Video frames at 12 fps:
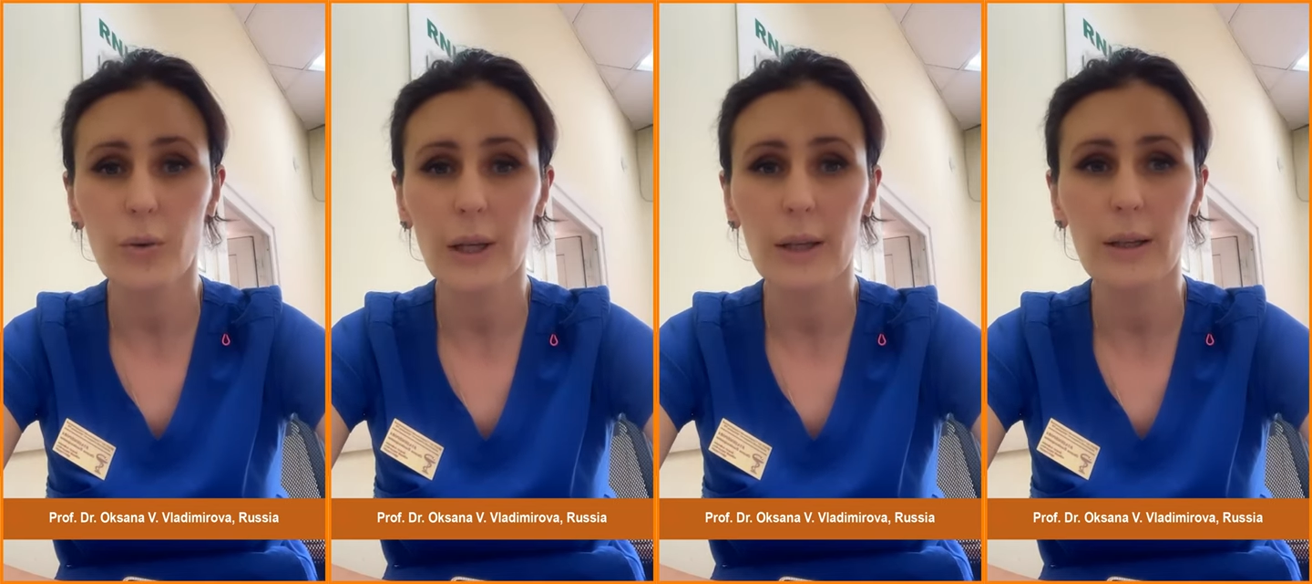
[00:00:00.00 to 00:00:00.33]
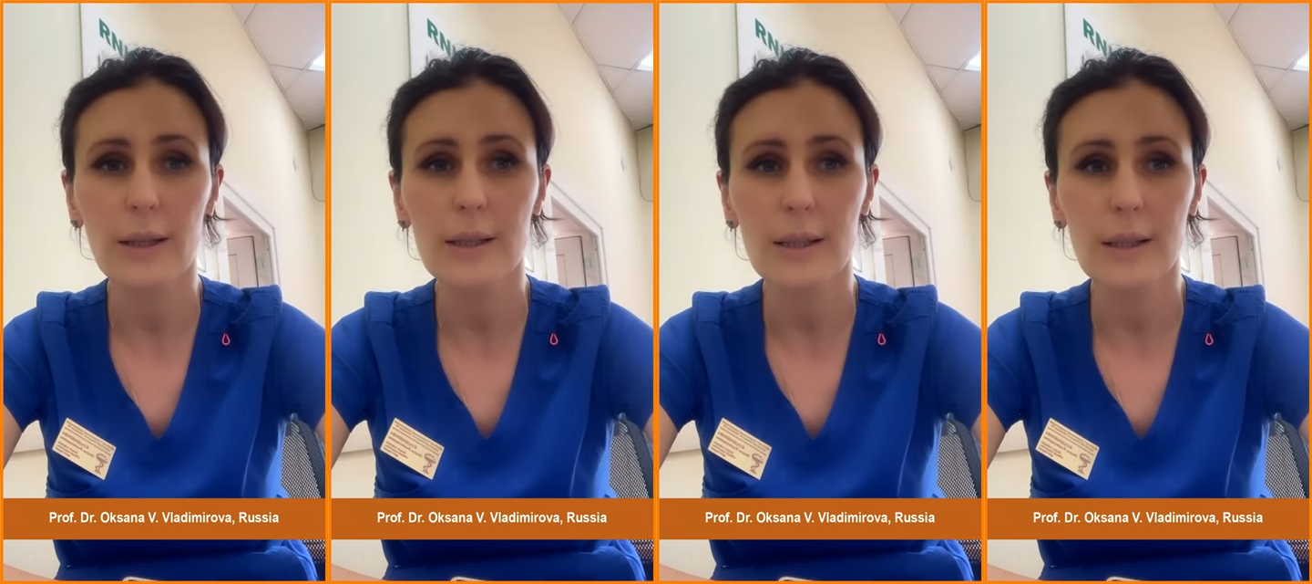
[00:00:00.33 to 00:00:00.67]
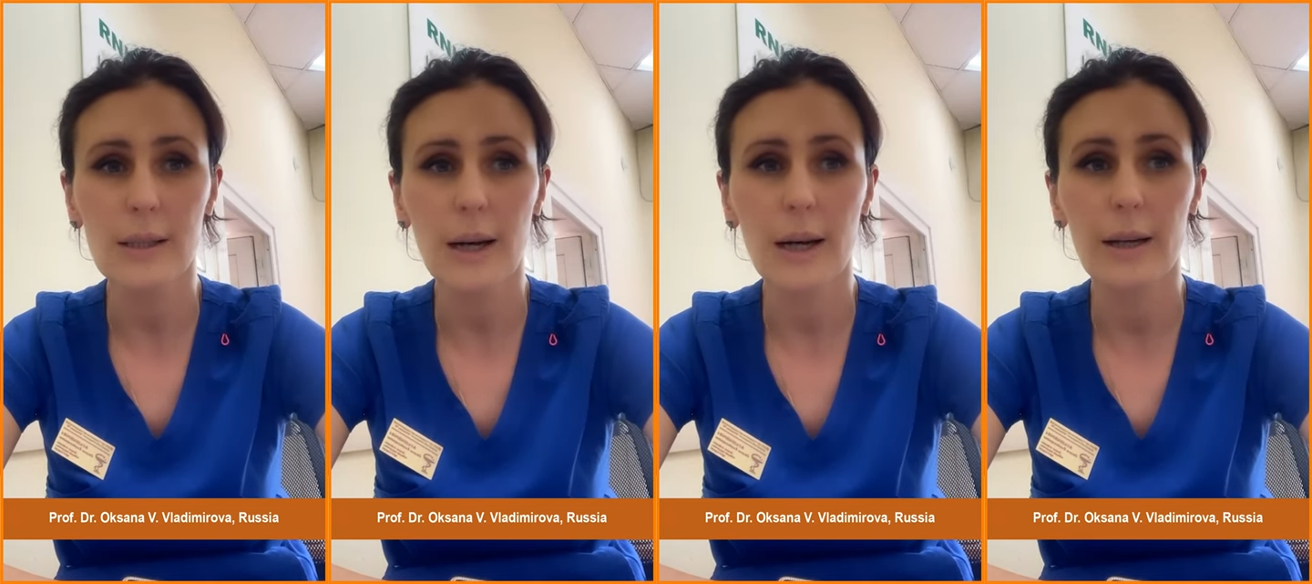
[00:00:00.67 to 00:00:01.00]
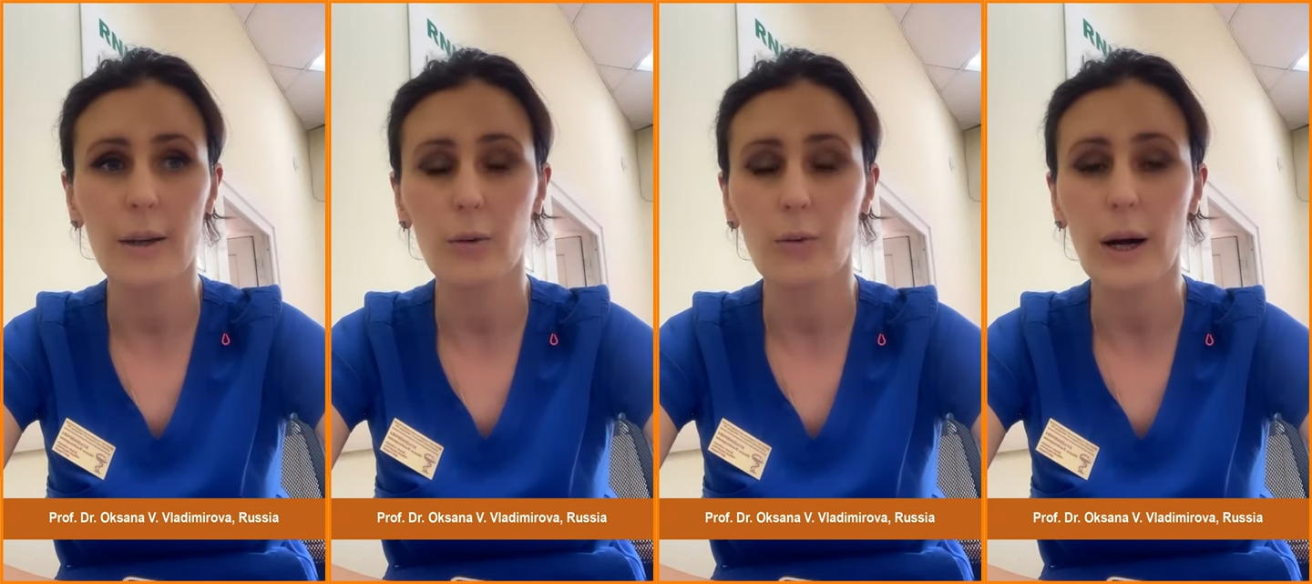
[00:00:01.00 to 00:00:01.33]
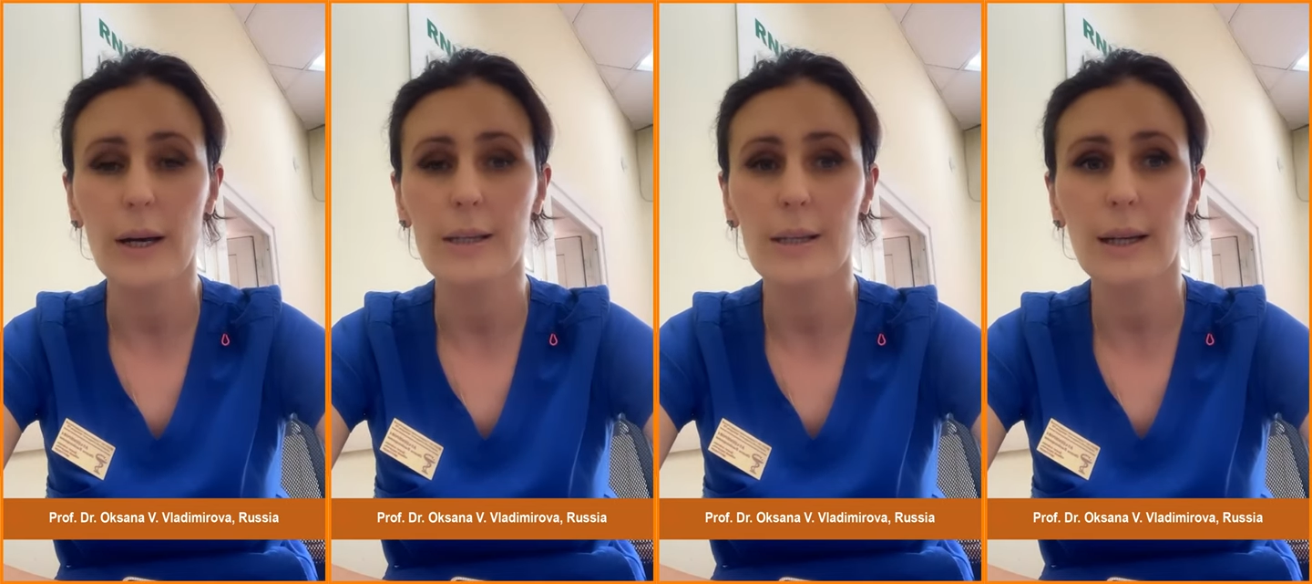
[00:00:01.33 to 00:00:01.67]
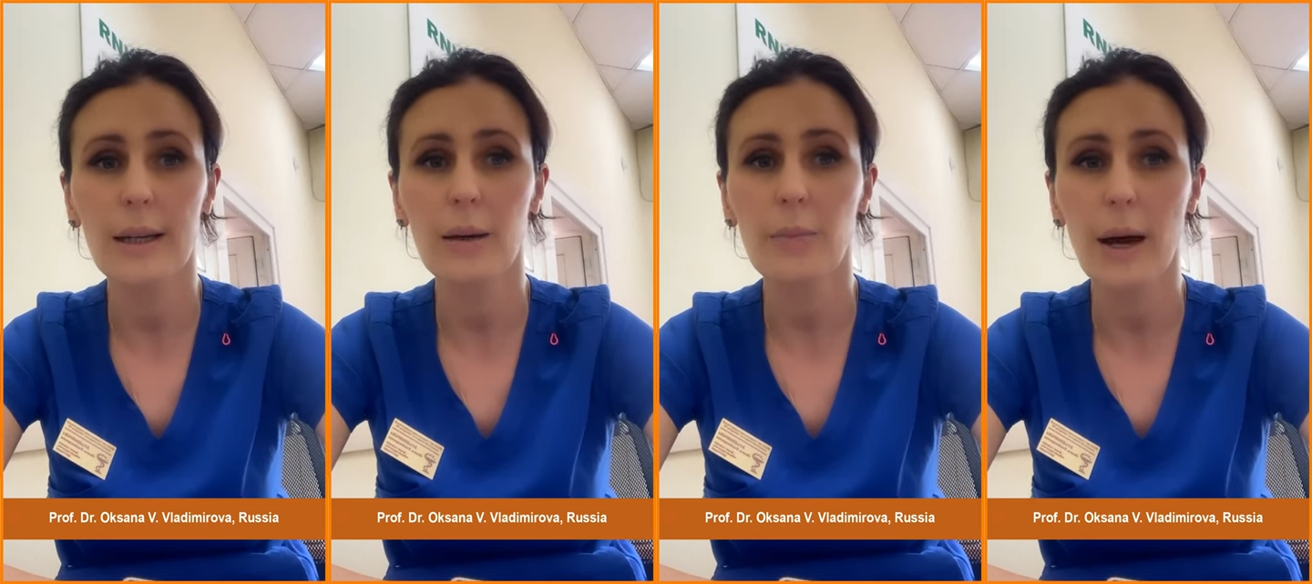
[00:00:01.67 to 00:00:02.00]
Indian Society of
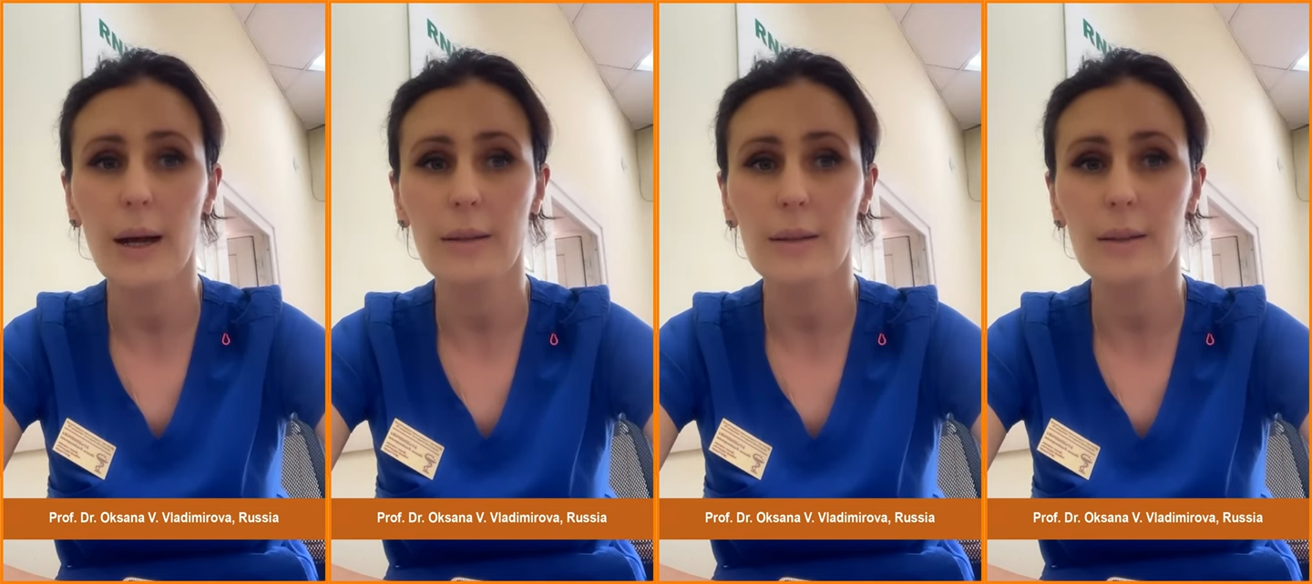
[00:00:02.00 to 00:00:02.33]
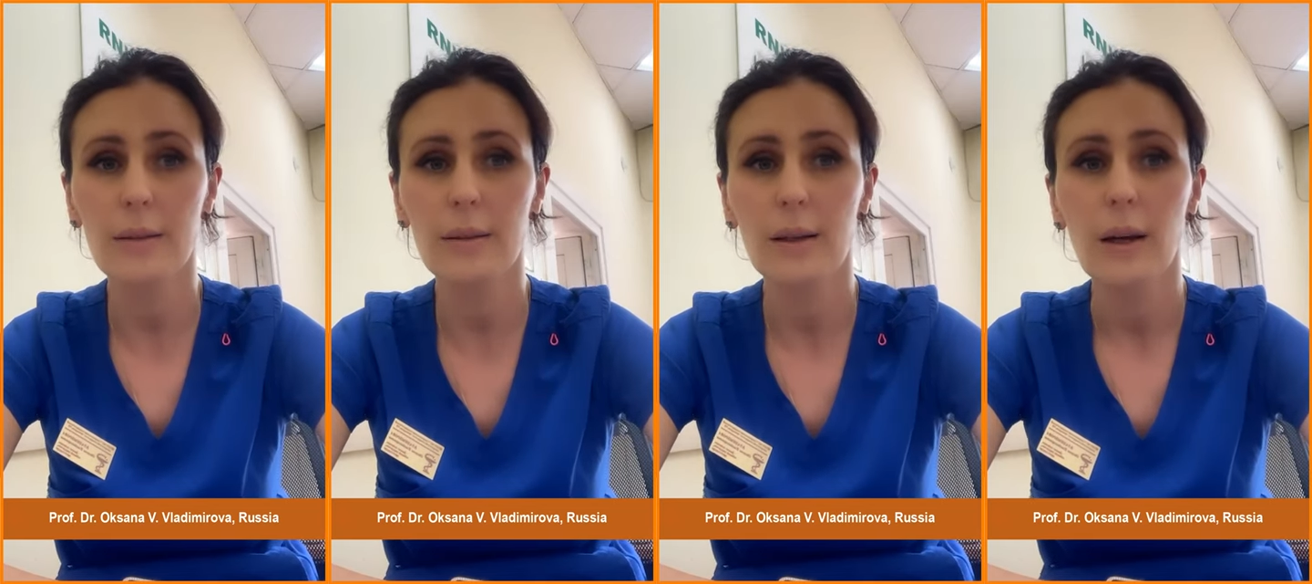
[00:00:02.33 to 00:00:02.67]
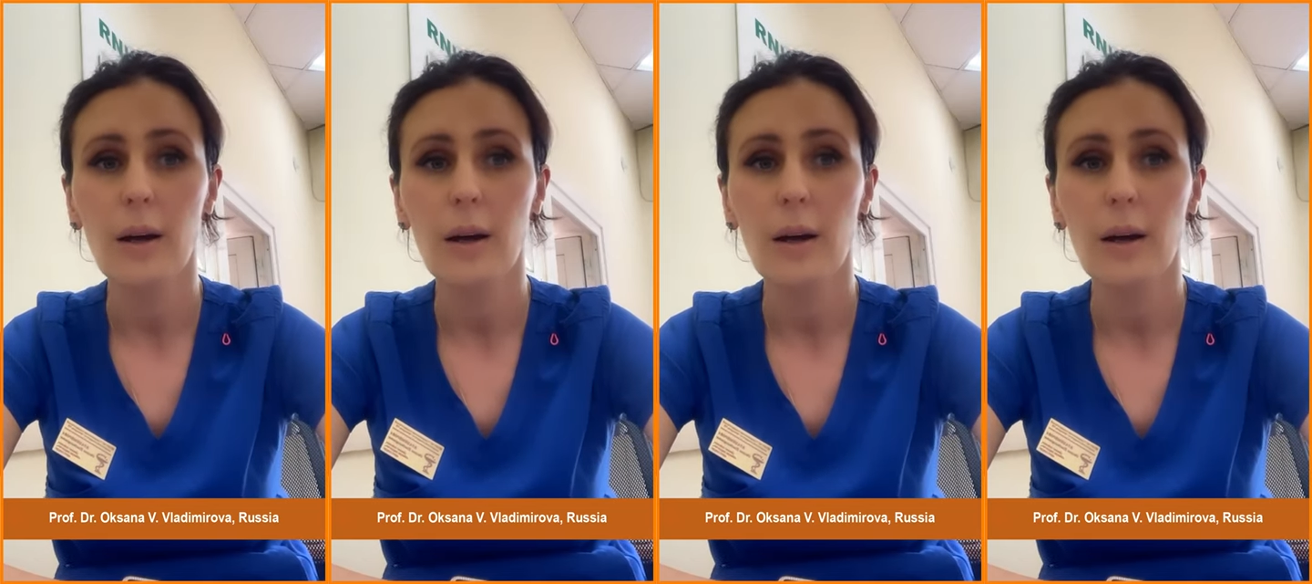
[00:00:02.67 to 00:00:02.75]
Aesthetic Medicine